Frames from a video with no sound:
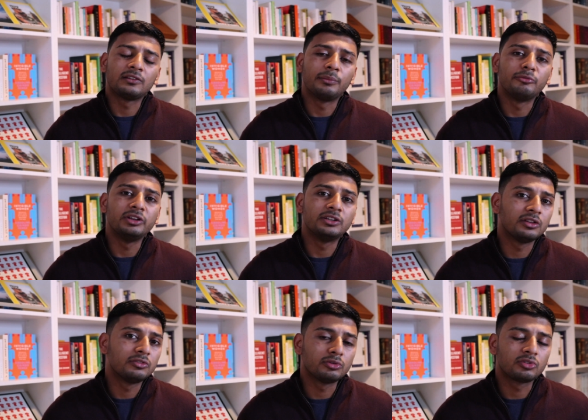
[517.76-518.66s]
Some
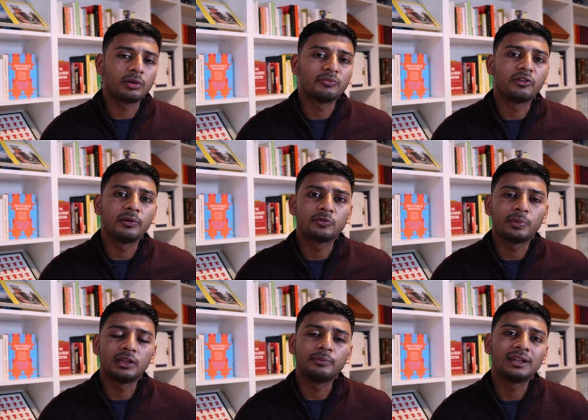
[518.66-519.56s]
regions or some firms
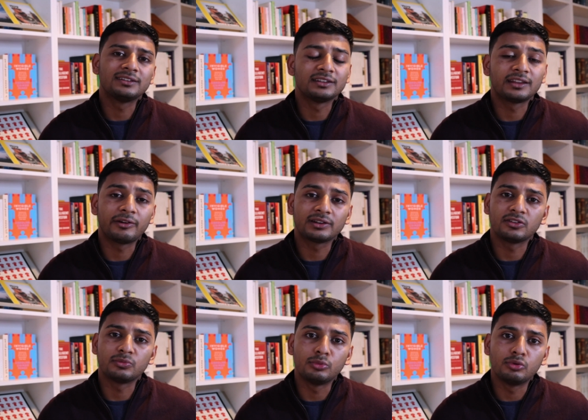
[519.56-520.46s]
pay managing
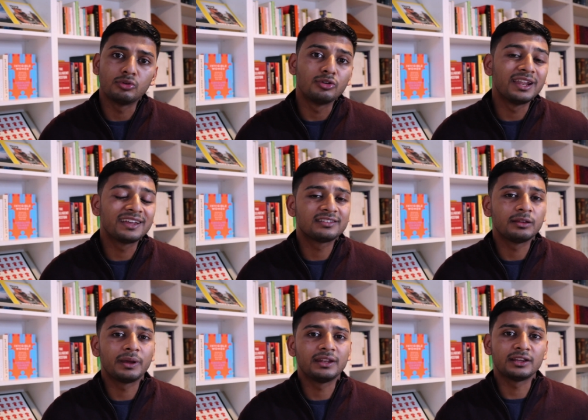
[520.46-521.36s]
directors more or less
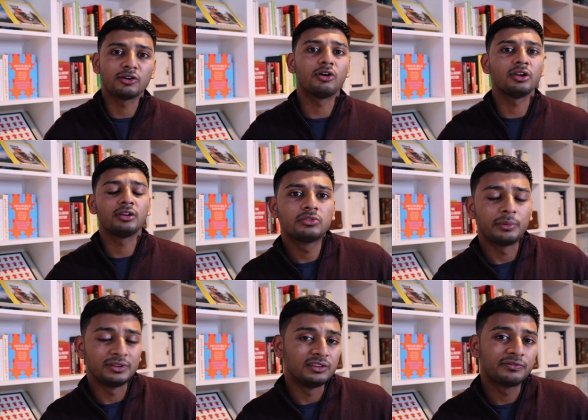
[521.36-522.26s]
depending on some
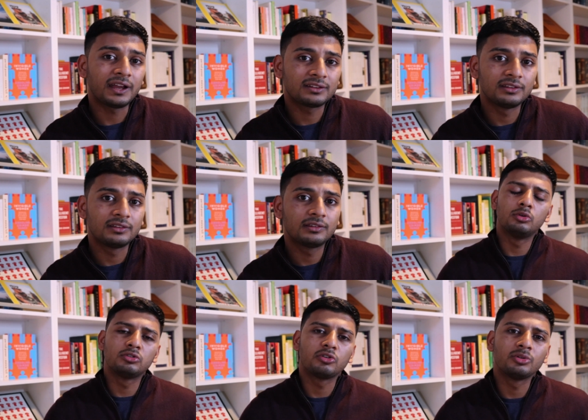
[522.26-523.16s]
of these factors.
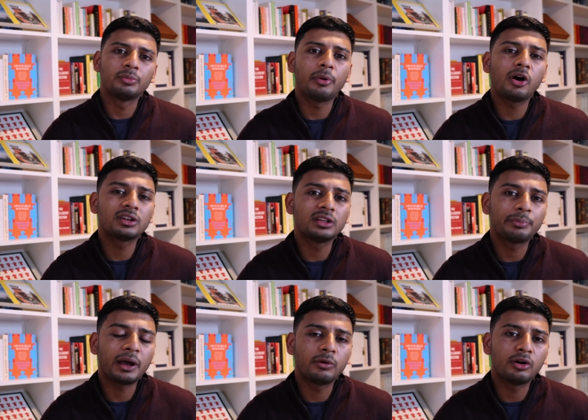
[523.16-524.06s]
Also, the bargaining
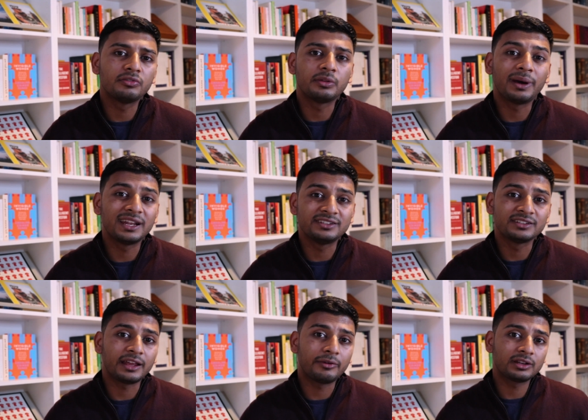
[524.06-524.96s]
power of the
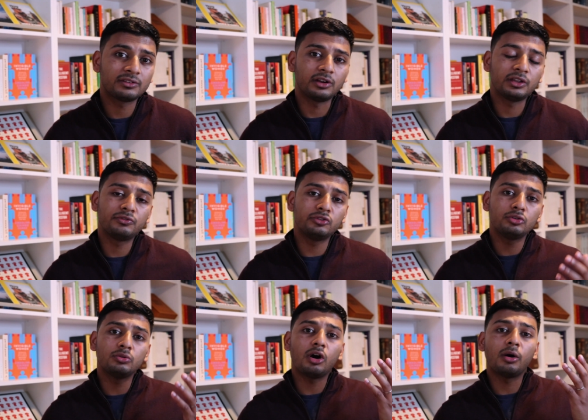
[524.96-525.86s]
managing director. If
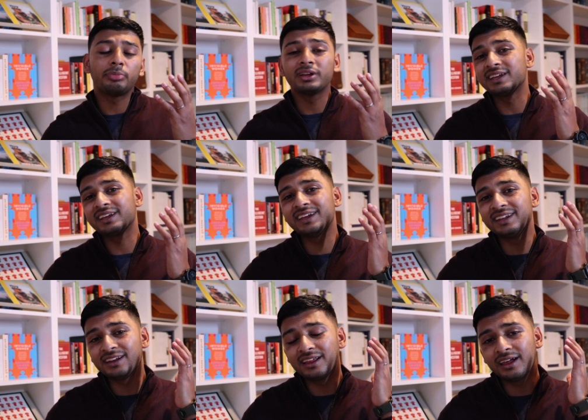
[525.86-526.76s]
you are bringing
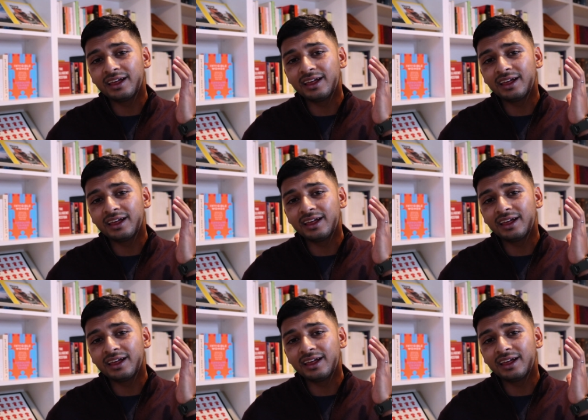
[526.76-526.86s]
in